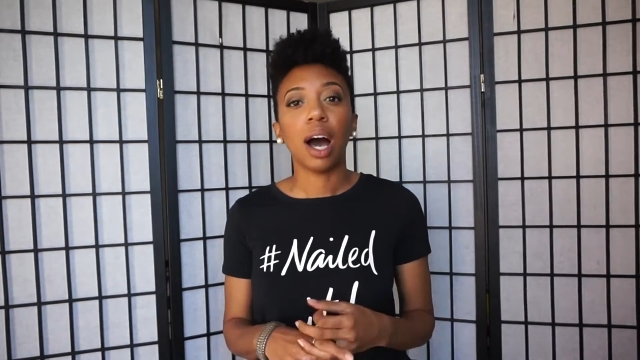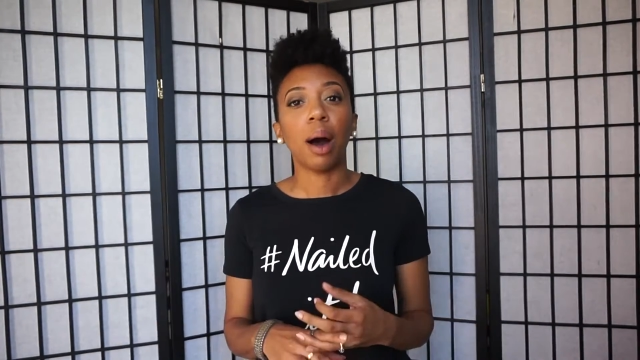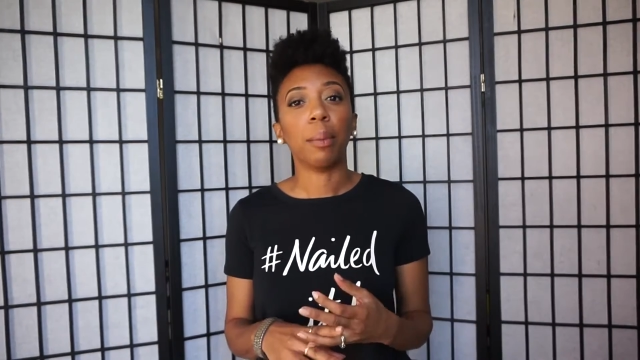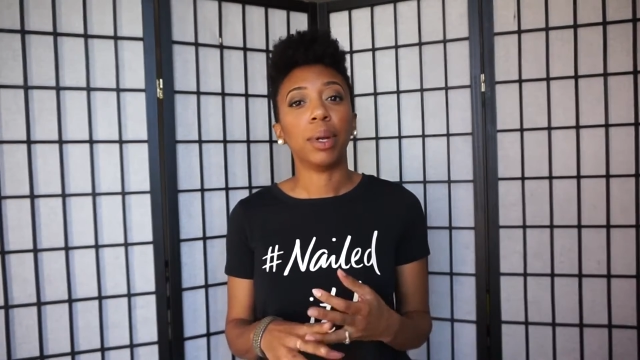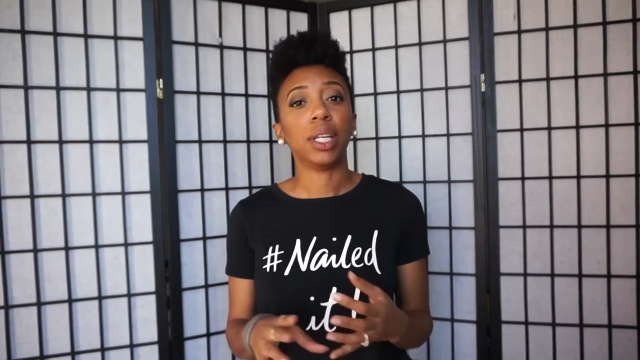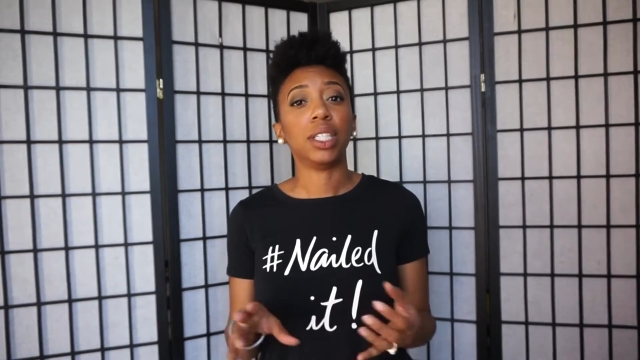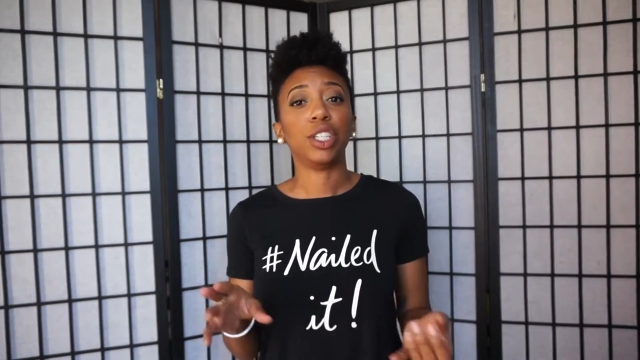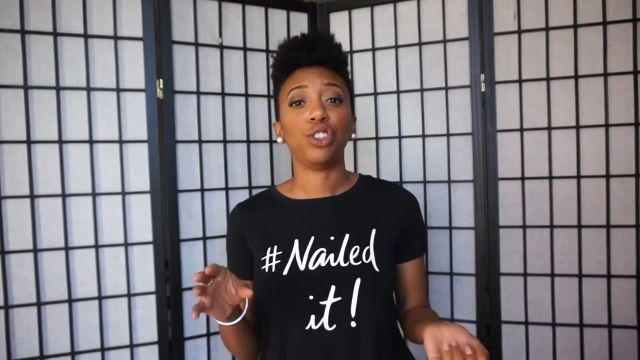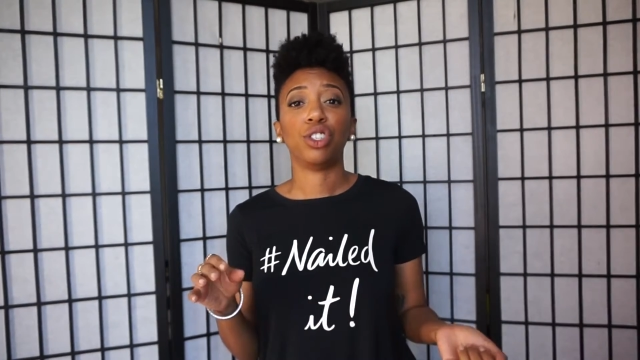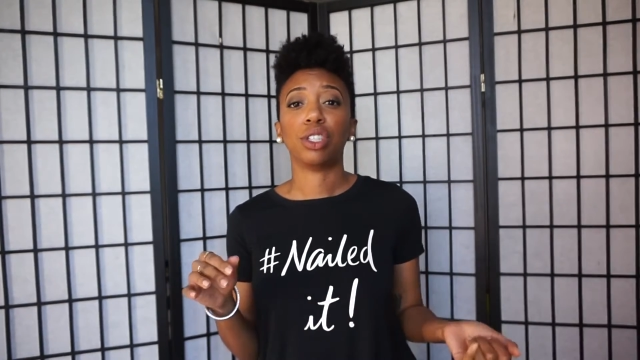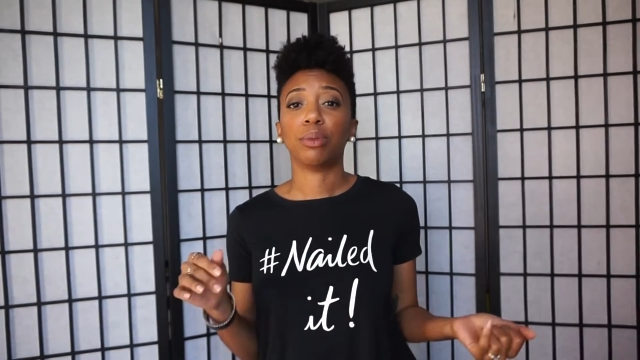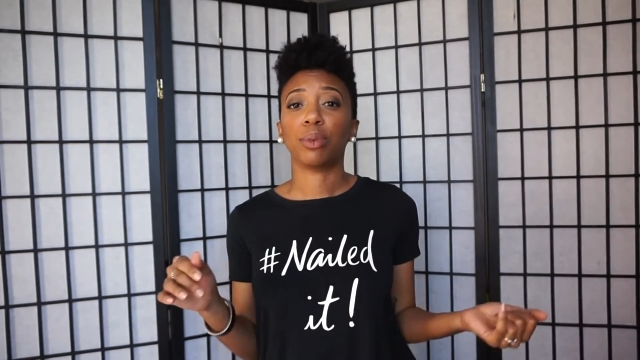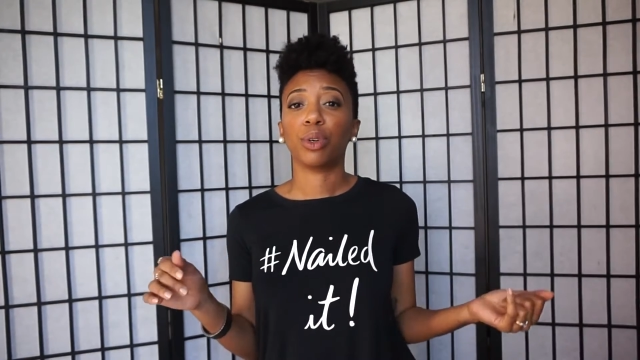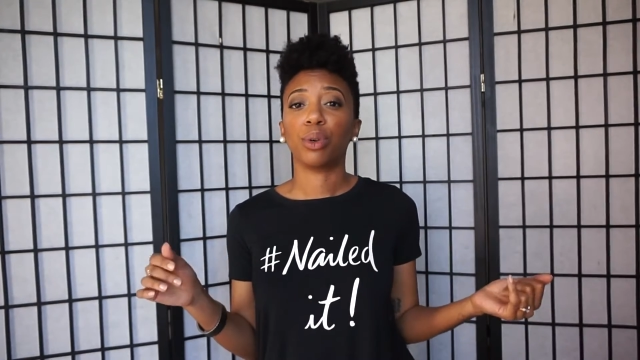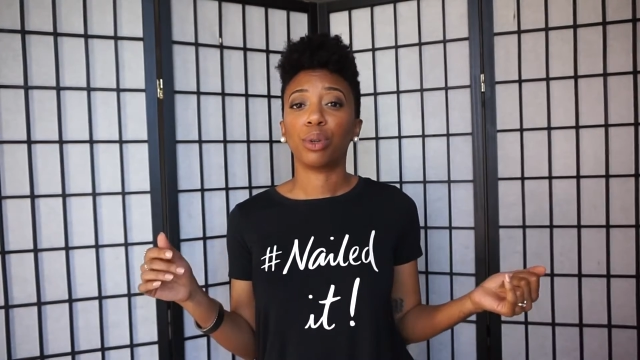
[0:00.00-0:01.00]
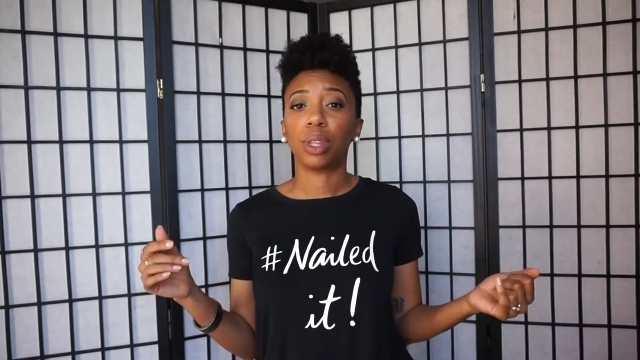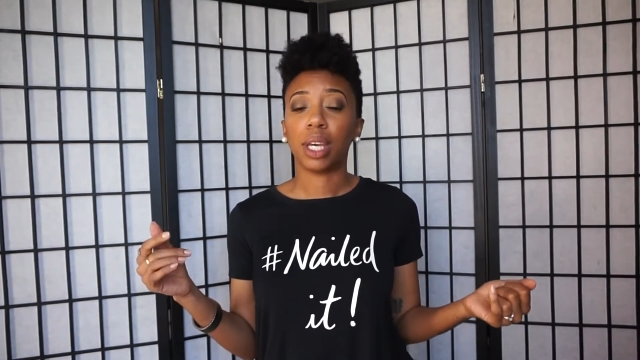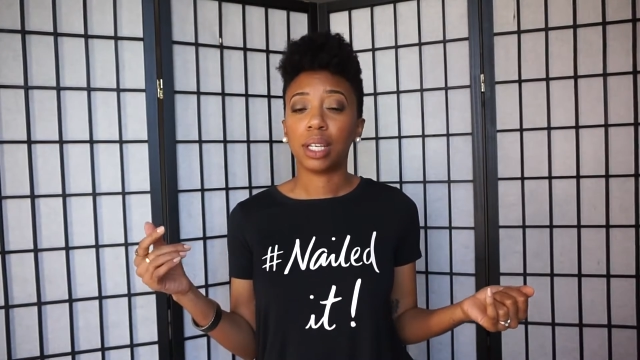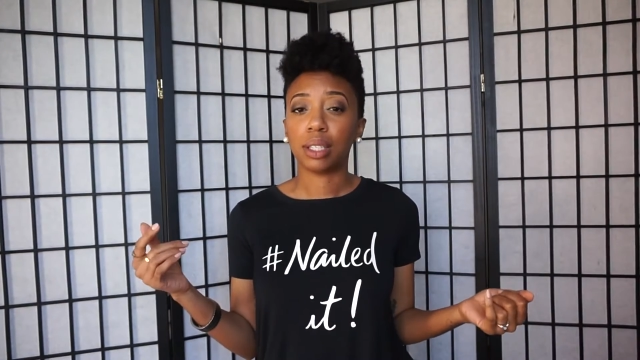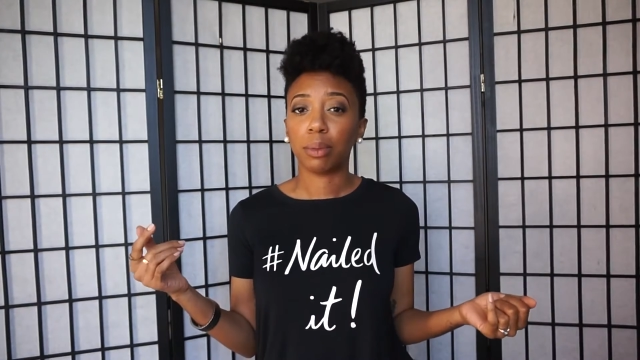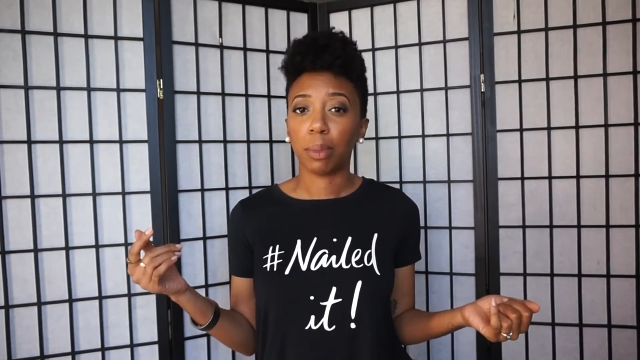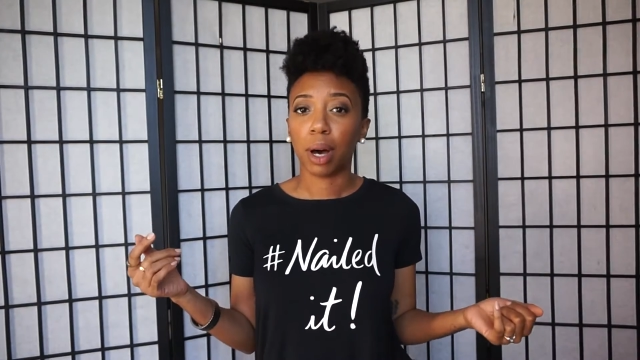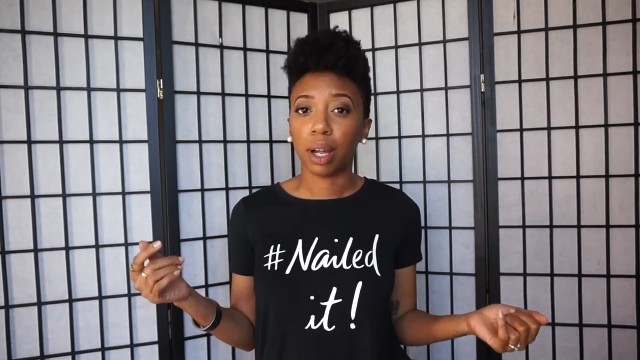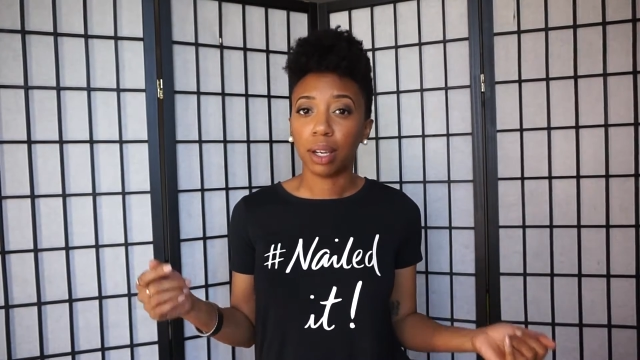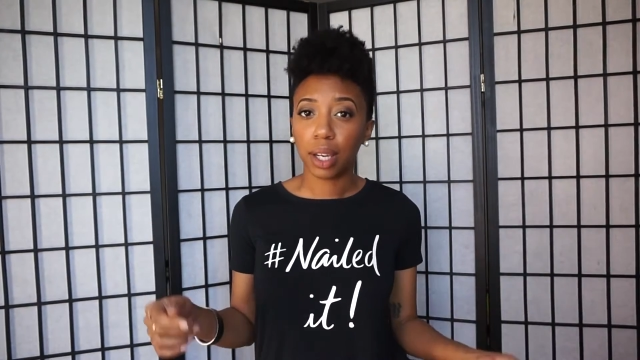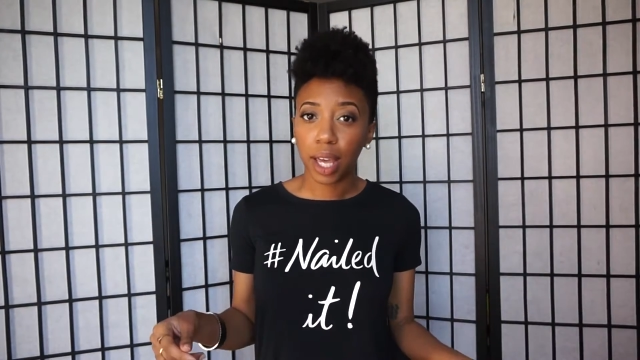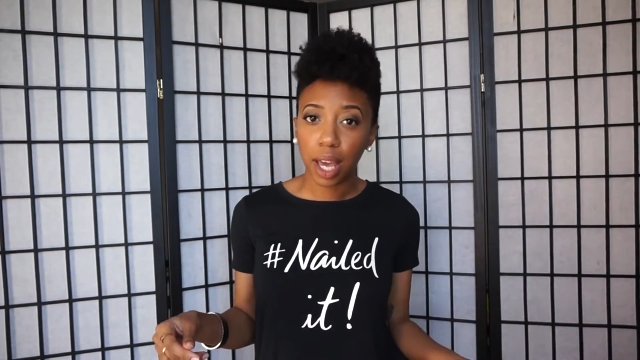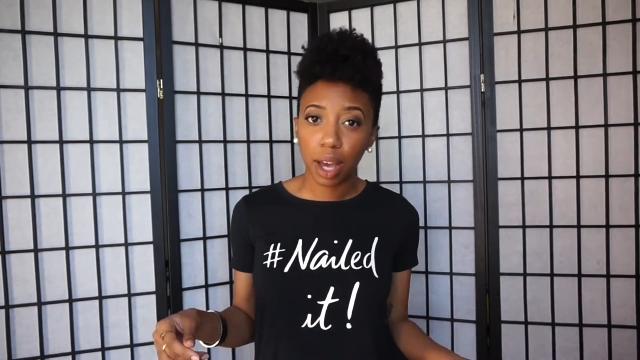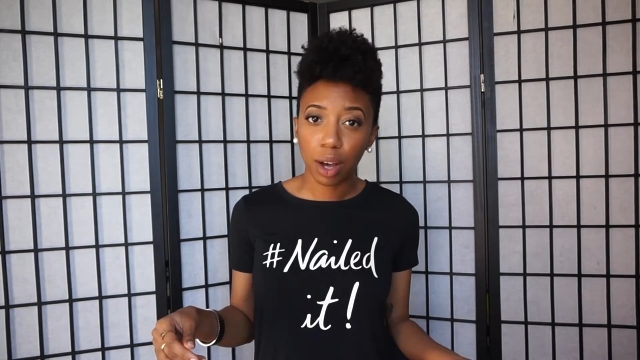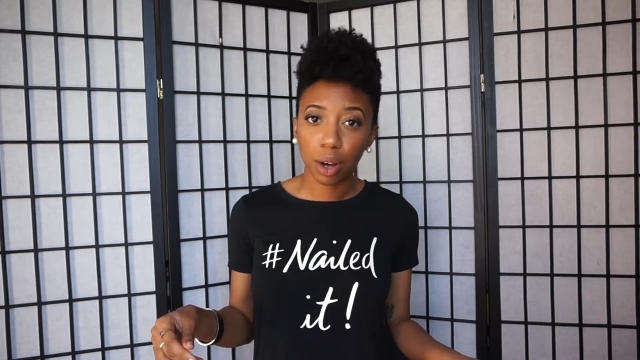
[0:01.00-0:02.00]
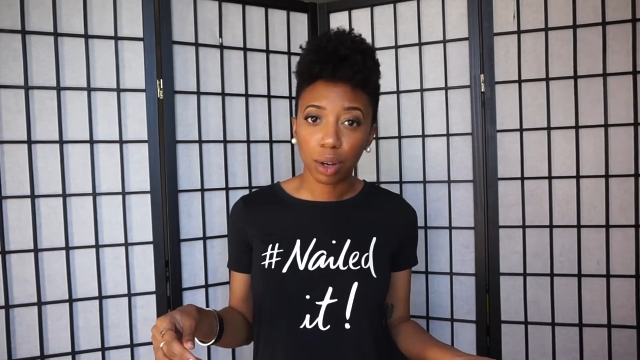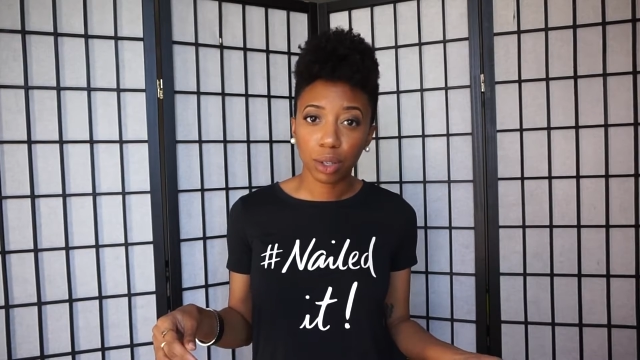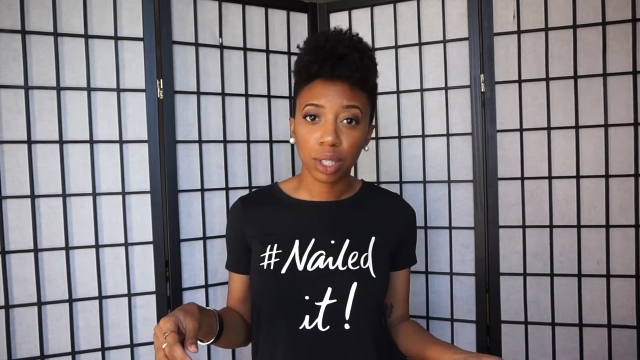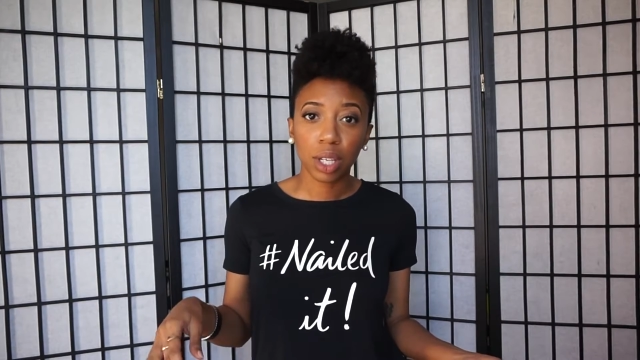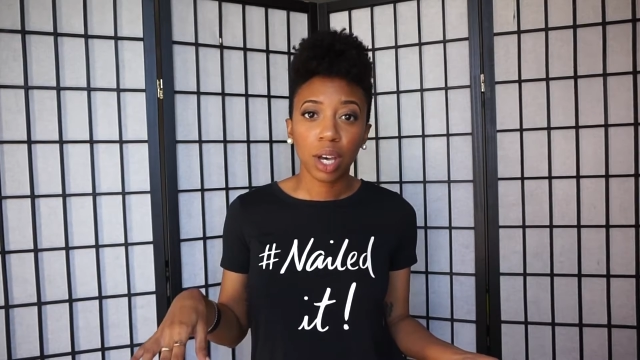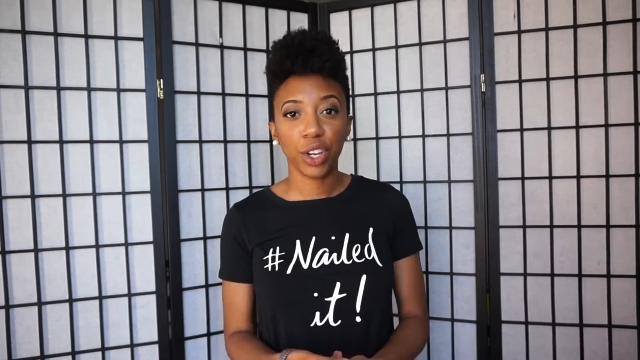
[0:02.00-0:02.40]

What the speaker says: I'm going to teach you some cool things about nails.